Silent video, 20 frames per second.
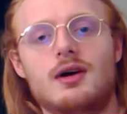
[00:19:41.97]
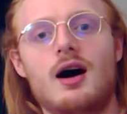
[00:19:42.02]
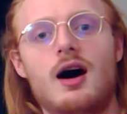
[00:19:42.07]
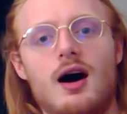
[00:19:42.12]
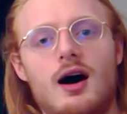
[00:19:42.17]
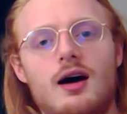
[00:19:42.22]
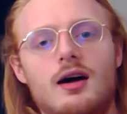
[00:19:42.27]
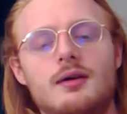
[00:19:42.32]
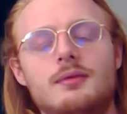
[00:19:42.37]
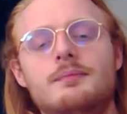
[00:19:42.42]
A.
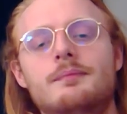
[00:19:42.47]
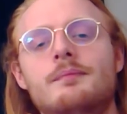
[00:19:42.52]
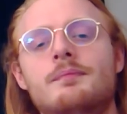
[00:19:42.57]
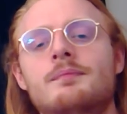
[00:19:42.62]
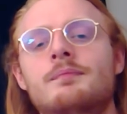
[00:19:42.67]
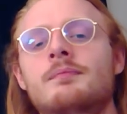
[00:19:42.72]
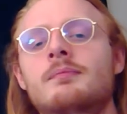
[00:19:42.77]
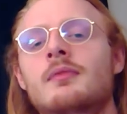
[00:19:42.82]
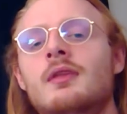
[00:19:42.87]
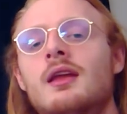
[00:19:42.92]

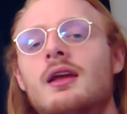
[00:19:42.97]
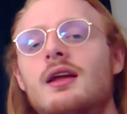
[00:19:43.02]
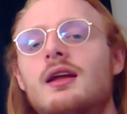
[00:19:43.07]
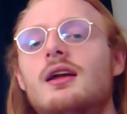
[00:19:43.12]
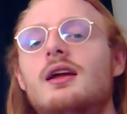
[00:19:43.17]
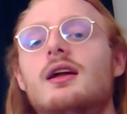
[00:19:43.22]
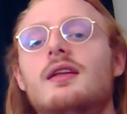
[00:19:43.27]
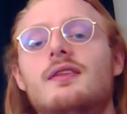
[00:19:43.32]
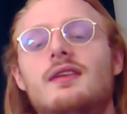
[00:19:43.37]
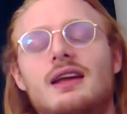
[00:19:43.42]

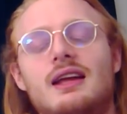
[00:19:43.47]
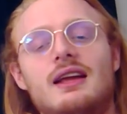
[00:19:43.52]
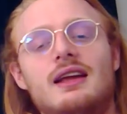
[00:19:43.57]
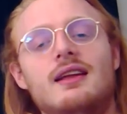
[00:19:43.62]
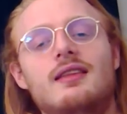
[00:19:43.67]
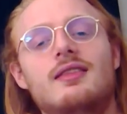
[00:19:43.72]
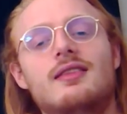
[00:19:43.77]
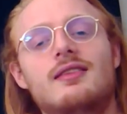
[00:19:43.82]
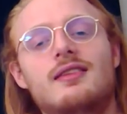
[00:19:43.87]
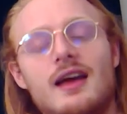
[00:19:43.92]

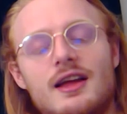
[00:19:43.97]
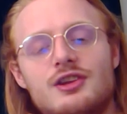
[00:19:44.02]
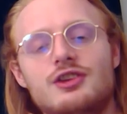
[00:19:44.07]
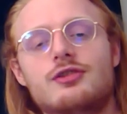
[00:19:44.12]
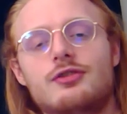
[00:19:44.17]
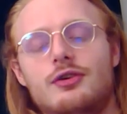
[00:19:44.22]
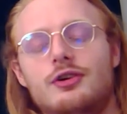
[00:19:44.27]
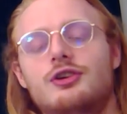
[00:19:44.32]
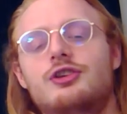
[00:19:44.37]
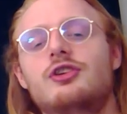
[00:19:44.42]
The tense
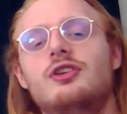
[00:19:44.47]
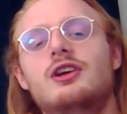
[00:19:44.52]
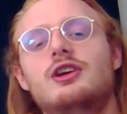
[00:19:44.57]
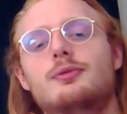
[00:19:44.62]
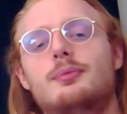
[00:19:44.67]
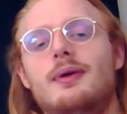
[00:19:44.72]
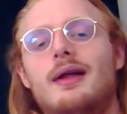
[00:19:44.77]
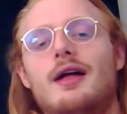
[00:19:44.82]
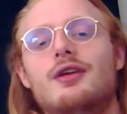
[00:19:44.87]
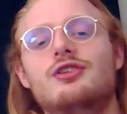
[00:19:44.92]
version is
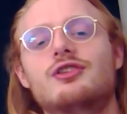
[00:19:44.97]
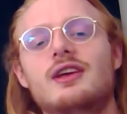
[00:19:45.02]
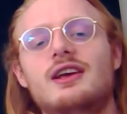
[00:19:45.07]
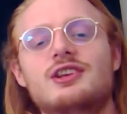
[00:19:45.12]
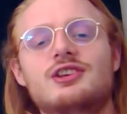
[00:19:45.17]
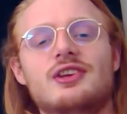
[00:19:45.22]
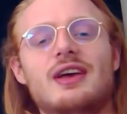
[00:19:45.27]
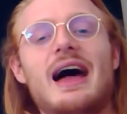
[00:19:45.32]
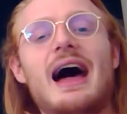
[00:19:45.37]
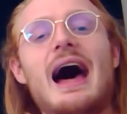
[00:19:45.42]
pronounced
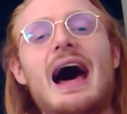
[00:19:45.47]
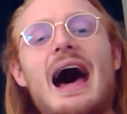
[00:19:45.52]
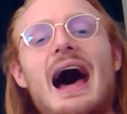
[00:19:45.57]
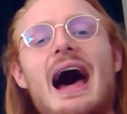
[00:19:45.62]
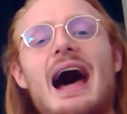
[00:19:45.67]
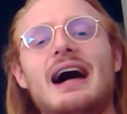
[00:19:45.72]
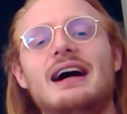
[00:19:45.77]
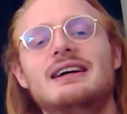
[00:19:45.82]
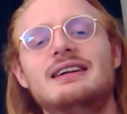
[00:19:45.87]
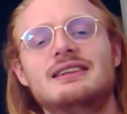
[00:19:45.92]
as
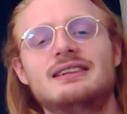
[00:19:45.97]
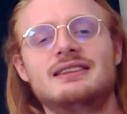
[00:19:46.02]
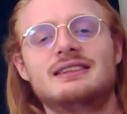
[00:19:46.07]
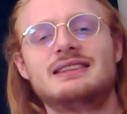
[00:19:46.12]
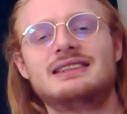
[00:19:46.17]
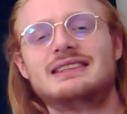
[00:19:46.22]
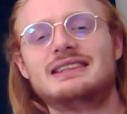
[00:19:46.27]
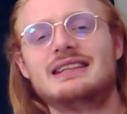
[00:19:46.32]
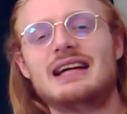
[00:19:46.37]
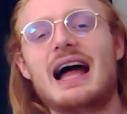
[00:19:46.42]
a.
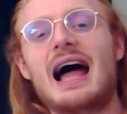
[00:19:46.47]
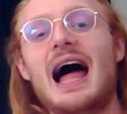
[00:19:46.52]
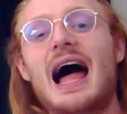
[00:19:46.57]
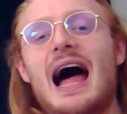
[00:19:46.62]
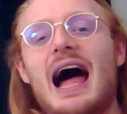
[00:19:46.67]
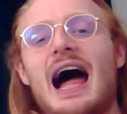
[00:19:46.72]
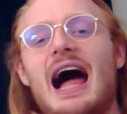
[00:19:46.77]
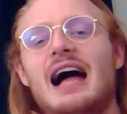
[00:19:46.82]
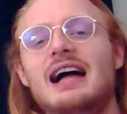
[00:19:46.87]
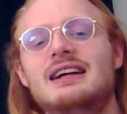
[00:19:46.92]

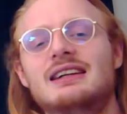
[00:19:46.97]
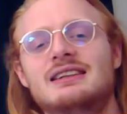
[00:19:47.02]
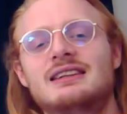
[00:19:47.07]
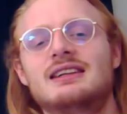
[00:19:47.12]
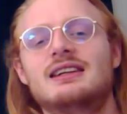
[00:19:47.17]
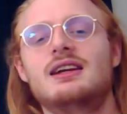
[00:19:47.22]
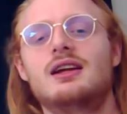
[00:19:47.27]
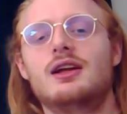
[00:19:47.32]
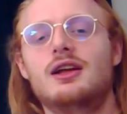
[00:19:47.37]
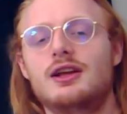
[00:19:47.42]
A.
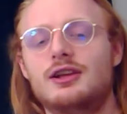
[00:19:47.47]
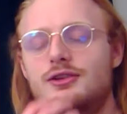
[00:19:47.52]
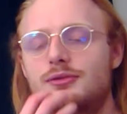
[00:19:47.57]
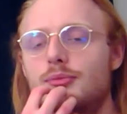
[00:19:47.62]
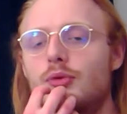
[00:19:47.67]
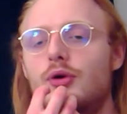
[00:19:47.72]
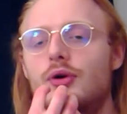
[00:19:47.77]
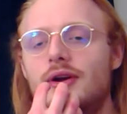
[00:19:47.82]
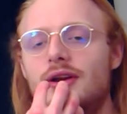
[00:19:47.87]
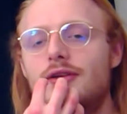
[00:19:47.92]
It's
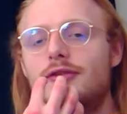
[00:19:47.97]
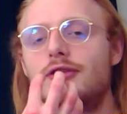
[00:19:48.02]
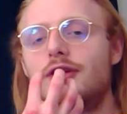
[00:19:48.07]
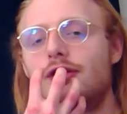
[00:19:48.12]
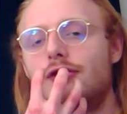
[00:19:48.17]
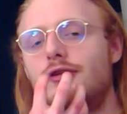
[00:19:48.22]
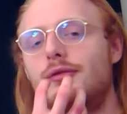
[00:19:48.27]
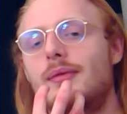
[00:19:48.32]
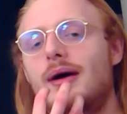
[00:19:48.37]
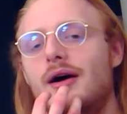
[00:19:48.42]
more in the front
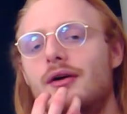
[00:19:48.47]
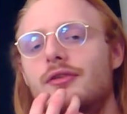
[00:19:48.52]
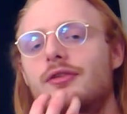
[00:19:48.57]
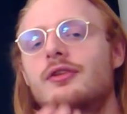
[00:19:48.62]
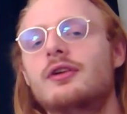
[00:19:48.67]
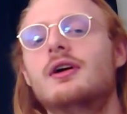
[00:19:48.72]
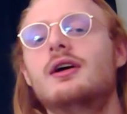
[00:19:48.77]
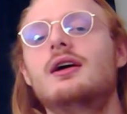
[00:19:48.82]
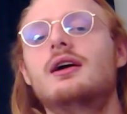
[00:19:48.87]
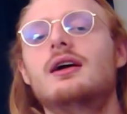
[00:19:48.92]
of your mouth
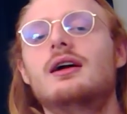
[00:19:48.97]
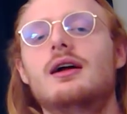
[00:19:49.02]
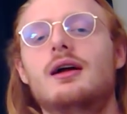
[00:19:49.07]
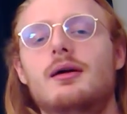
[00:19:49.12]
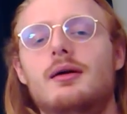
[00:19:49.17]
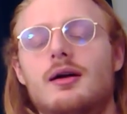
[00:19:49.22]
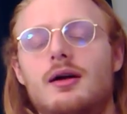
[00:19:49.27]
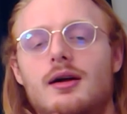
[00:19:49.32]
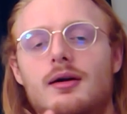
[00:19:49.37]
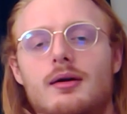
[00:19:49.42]

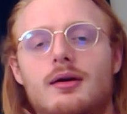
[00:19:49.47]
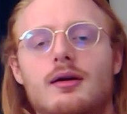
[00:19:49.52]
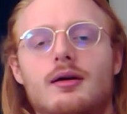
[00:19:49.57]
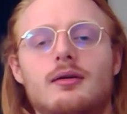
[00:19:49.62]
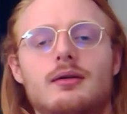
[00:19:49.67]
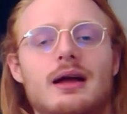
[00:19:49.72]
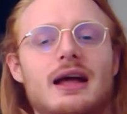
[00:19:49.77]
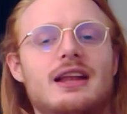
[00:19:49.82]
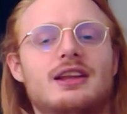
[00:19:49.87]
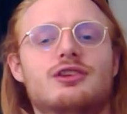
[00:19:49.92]

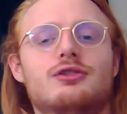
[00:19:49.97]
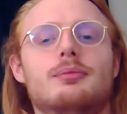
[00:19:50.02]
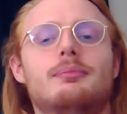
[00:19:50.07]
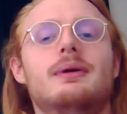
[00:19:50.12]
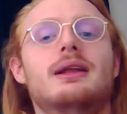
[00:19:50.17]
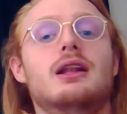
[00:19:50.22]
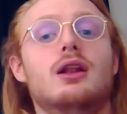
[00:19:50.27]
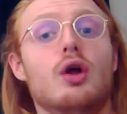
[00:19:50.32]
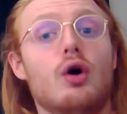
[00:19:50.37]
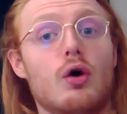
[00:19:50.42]
and is a
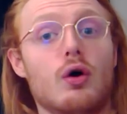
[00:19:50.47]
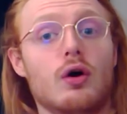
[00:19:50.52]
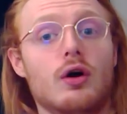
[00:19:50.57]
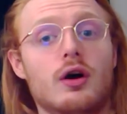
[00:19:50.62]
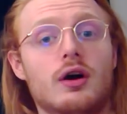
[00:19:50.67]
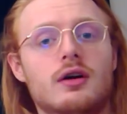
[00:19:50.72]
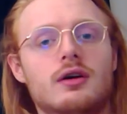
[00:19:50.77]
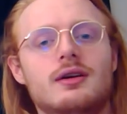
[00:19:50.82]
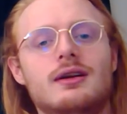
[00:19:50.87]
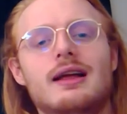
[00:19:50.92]
bit
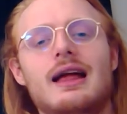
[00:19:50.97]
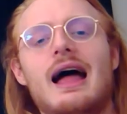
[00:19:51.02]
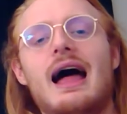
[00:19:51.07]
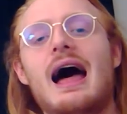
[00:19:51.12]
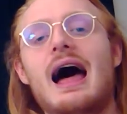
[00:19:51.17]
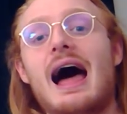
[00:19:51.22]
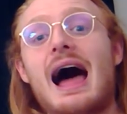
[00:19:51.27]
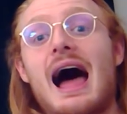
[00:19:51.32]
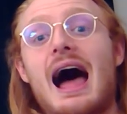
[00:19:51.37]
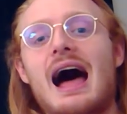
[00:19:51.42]
longer.
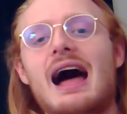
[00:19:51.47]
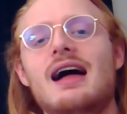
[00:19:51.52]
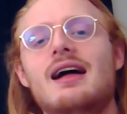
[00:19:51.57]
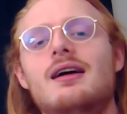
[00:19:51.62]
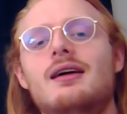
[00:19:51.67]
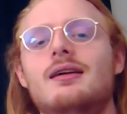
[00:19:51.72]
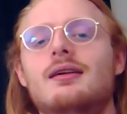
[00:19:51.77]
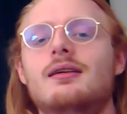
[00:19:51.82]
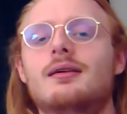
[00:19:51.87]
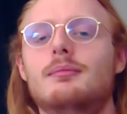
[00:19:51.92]
A.
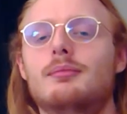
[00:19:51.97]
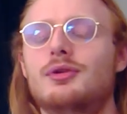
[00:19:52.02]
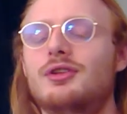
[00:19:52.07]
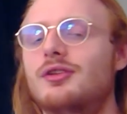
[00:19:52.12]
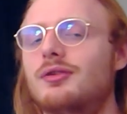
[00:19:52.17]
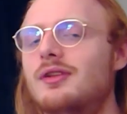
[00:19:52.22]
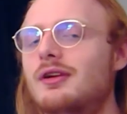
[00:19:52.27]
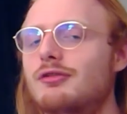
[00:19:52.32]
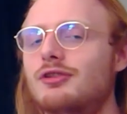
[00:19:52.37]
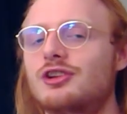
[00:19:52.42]
But the
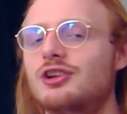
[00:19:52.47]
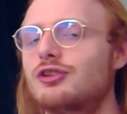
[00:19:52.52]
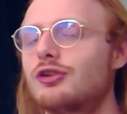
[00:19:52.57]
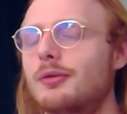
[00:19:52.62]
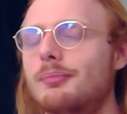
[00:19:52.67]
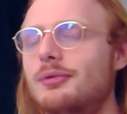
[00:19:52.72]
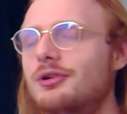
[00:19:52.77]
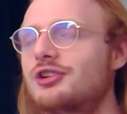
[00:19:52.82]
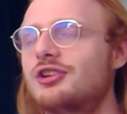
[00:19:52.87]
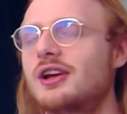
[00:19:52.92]
difference is
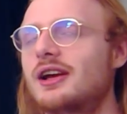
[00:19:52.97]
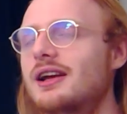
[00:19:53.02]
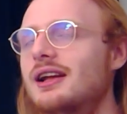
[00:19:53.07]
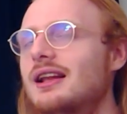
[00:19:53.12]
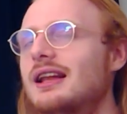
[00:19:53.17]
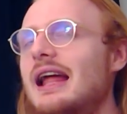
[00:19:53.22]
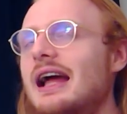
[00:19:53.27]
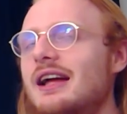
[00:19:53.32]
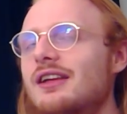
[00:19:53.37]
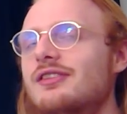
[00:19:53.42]
not per se
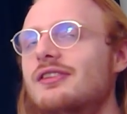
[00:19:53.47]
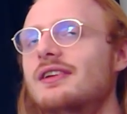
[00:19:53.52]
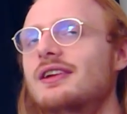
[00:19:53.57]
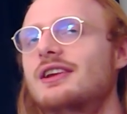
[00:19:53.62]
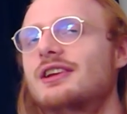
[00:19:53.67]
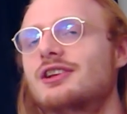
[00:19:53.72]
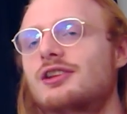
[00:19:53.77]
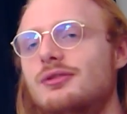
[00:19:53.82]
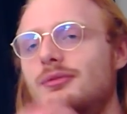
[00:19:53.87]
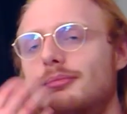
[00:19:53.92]
length, it
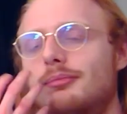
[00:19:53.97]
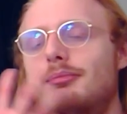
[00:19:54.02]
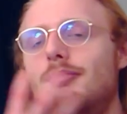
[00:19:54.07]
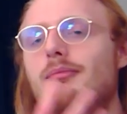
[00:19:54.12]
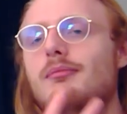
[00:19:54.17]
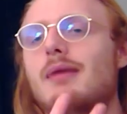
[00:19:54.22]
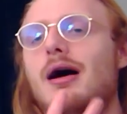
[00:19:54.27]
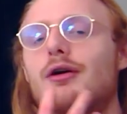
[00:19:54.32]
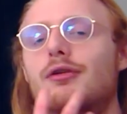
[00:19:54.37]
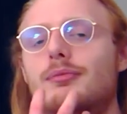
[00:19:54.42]
is
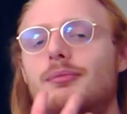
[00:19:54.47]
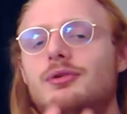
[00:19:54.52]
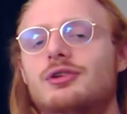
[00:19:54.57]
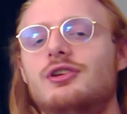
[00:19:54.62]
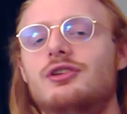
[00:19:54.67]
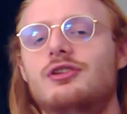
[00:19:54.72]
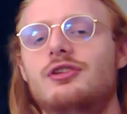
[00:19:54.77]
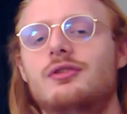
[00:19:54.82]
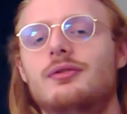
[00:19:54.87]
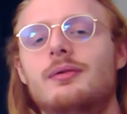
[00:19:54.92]
mouth
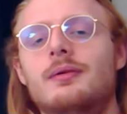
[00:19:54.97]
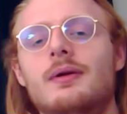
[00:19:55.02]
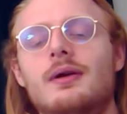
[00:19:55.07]
position.